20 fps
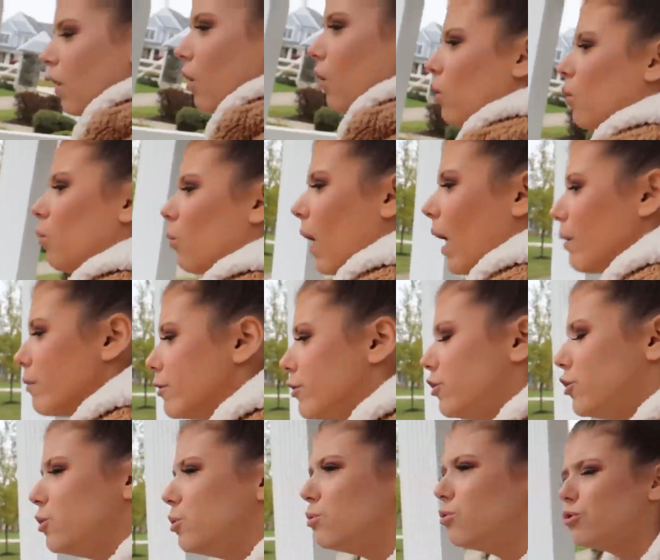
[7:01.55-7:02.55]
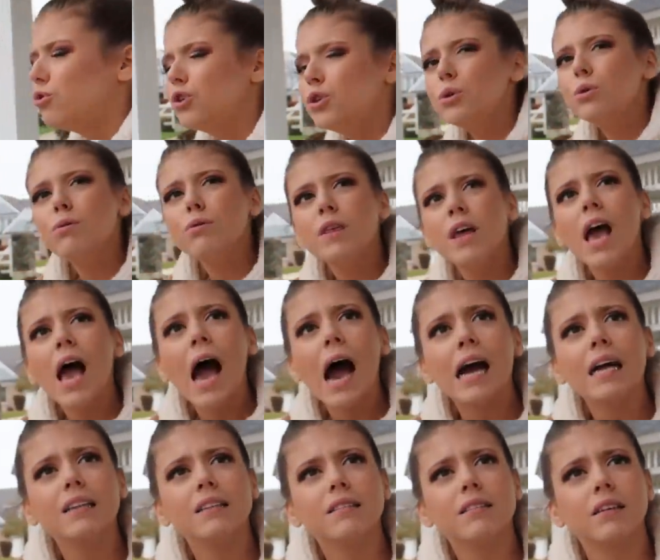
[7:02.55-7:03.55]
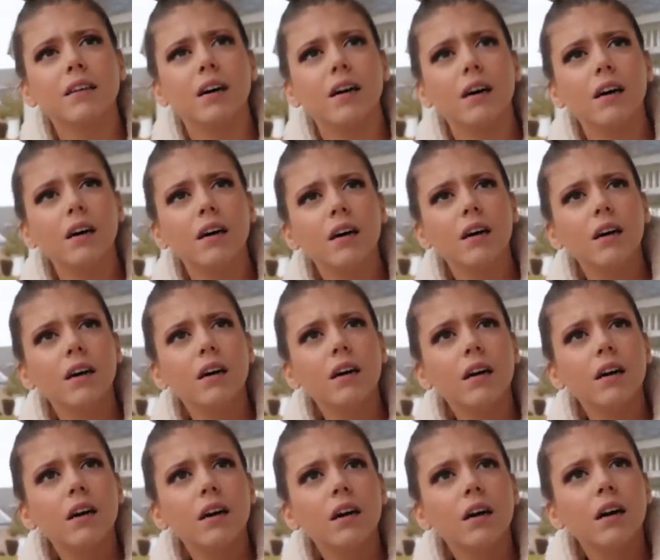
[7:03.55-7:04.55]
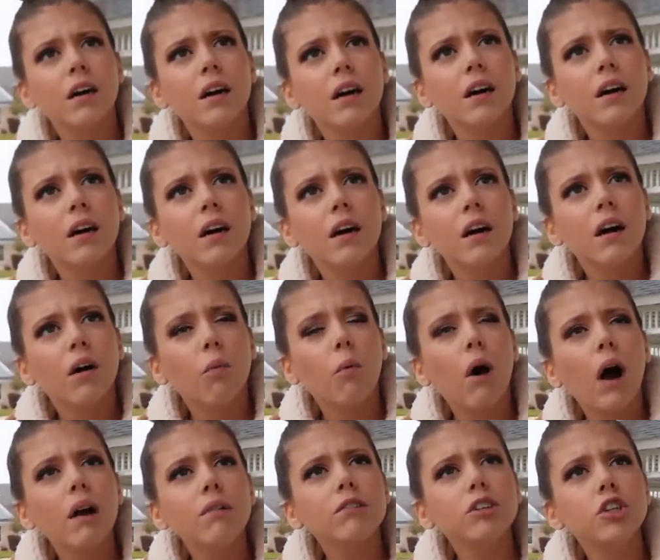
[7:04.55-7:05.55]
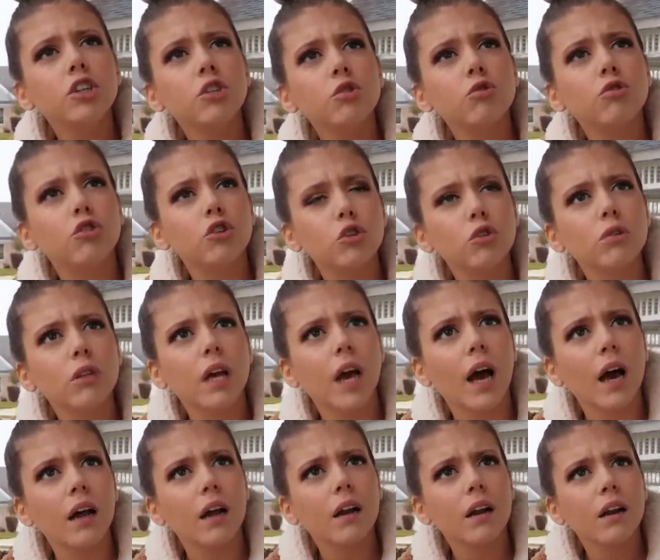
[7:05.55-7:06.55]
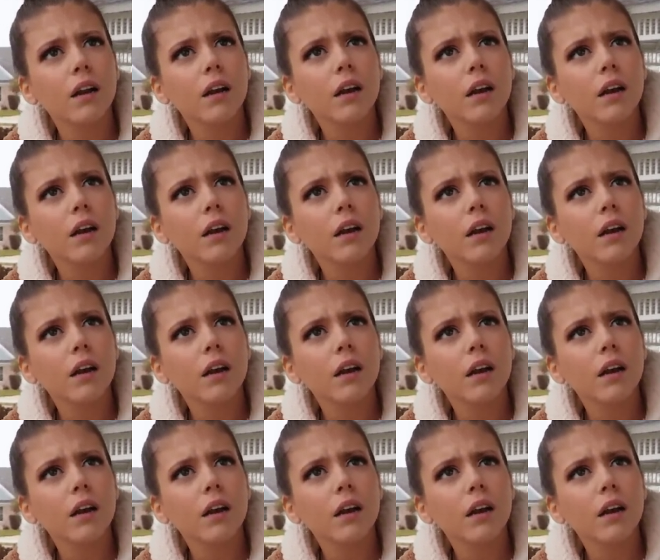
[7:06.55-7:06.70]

why would you do that? Don't cry. Why would you do that?